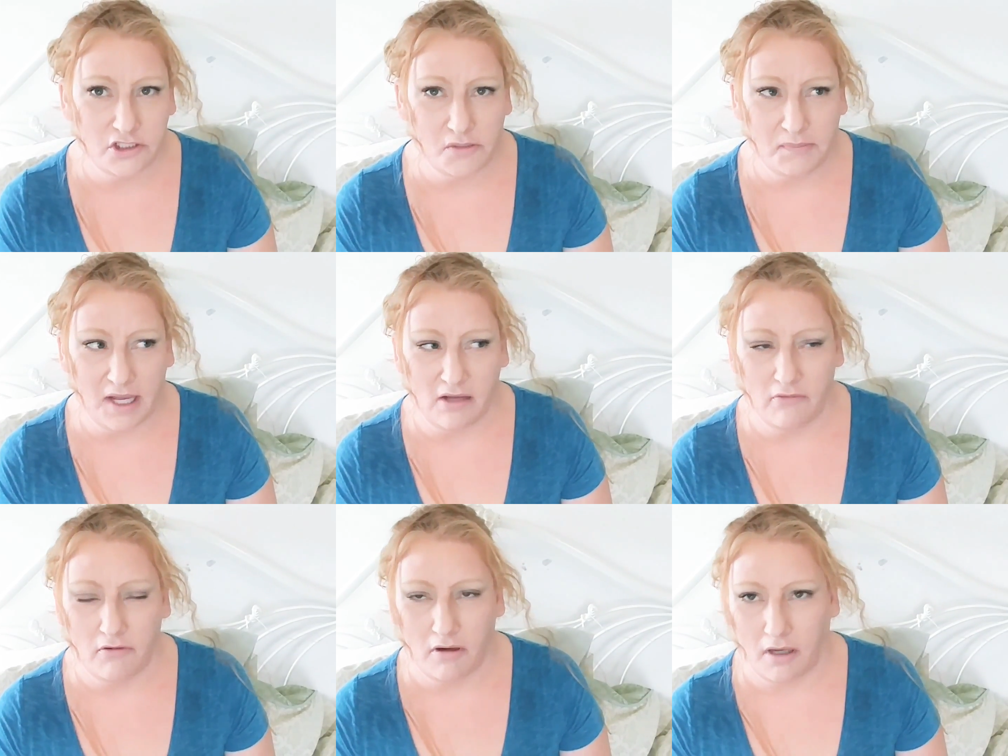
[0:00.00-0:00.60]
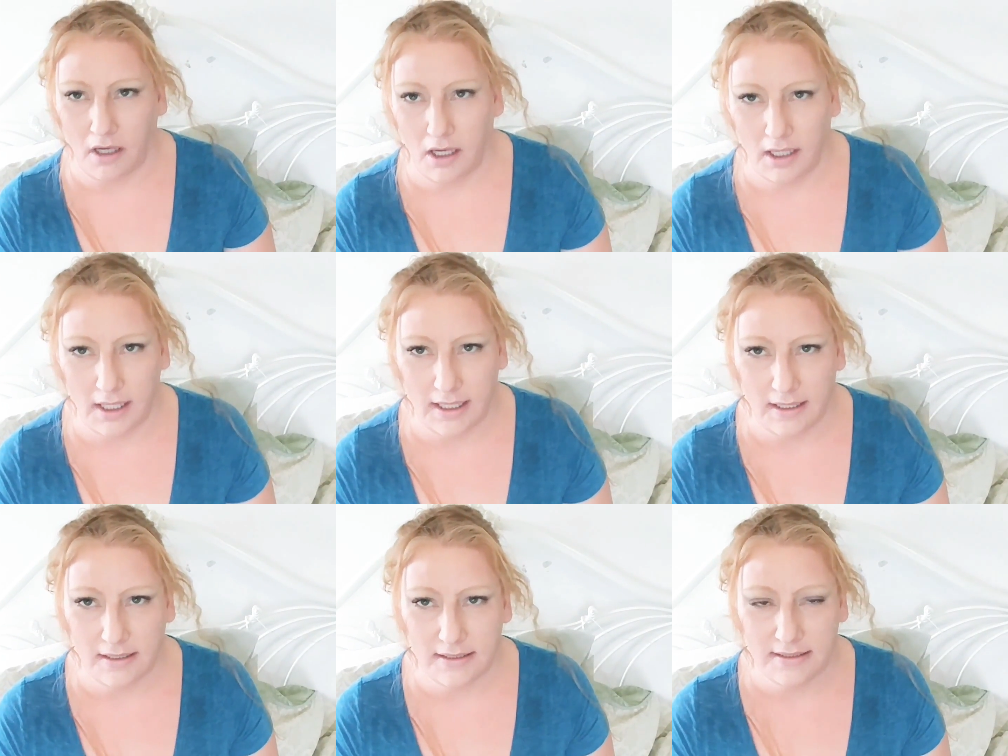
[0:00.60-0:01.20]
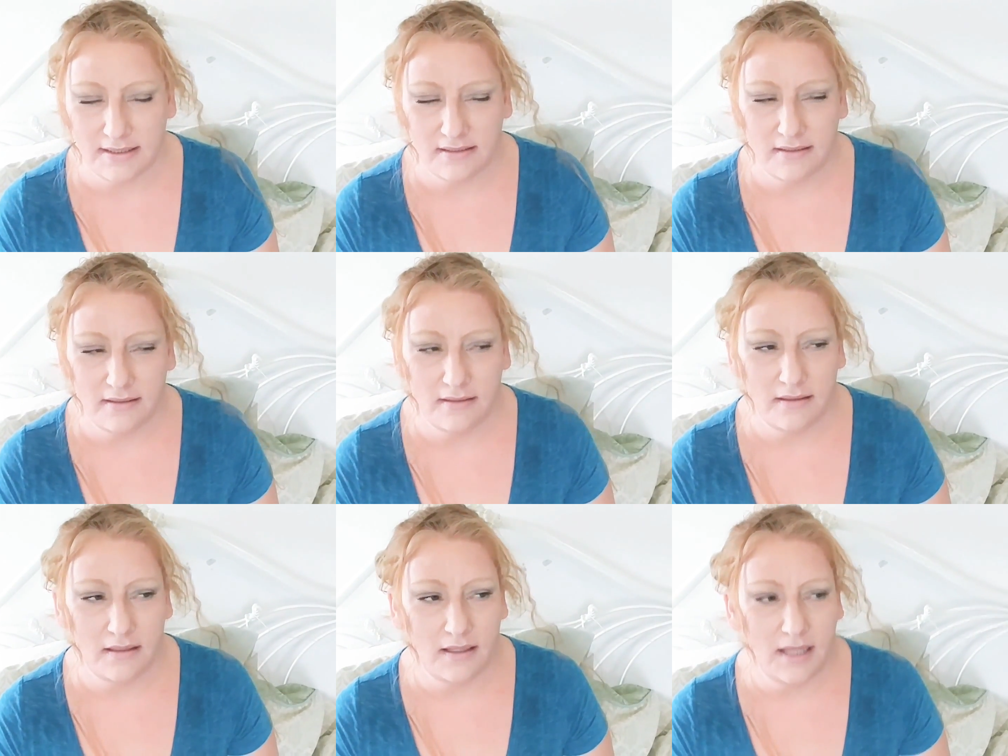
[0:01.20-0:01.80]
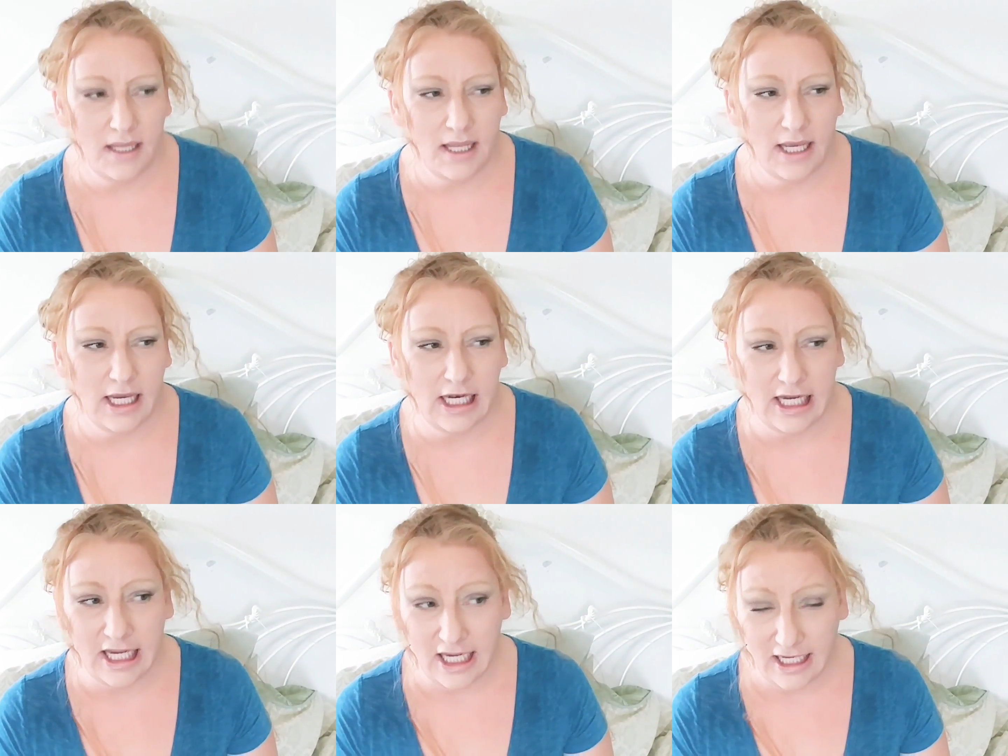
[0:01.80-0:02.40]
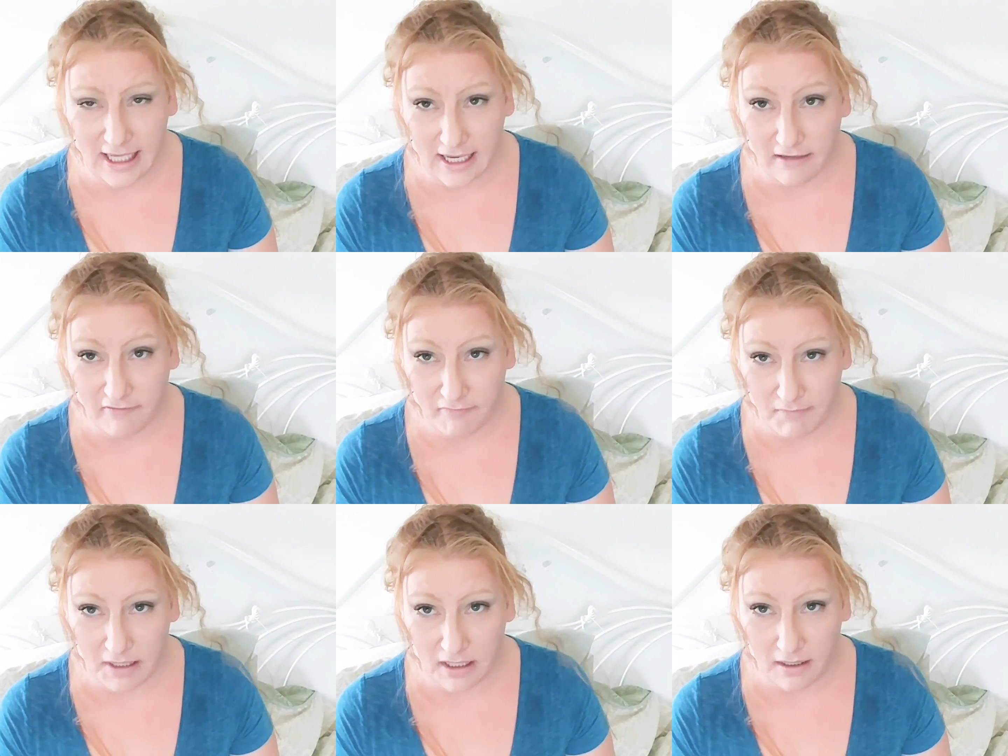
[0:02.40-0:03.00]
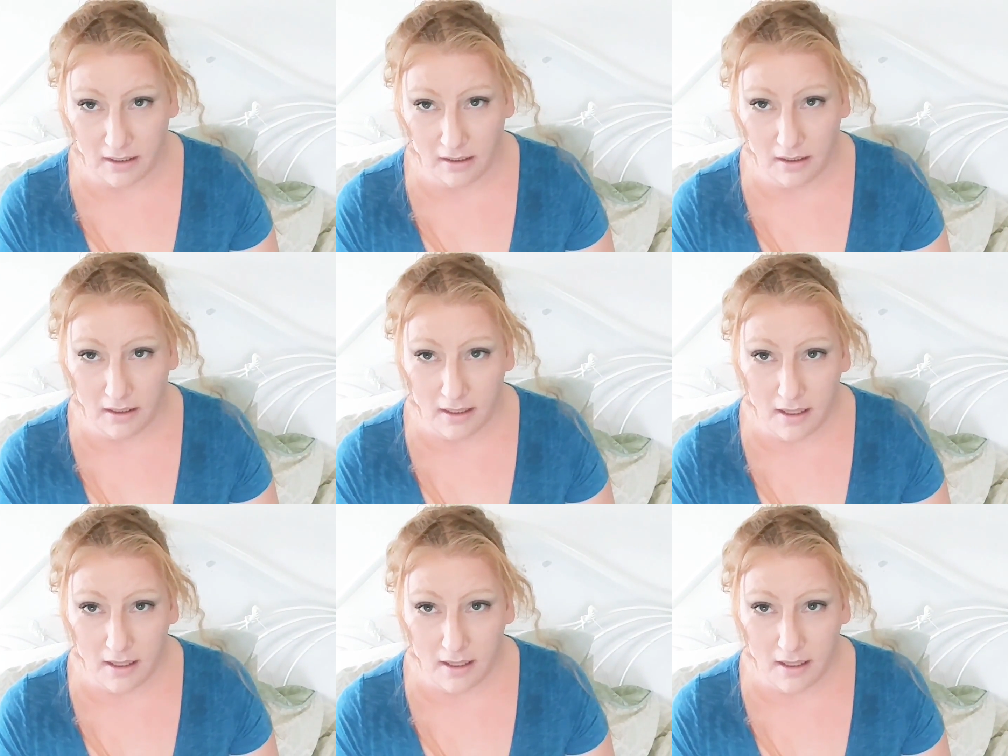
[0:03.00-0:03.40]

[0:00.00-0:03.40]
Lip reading: about narcotics, and he gave me,